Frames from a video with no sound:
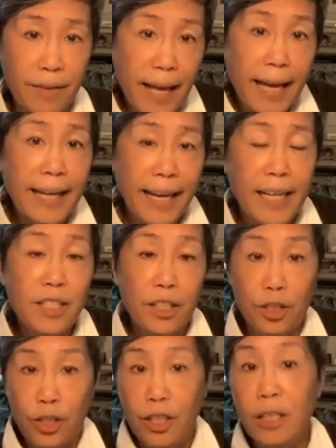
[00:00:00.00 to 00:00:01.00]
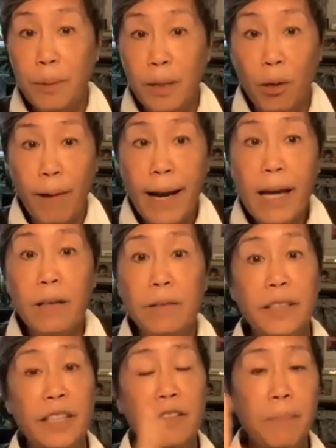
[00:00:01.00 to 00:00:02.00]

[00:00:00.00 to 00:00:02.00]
that agent's going to be around if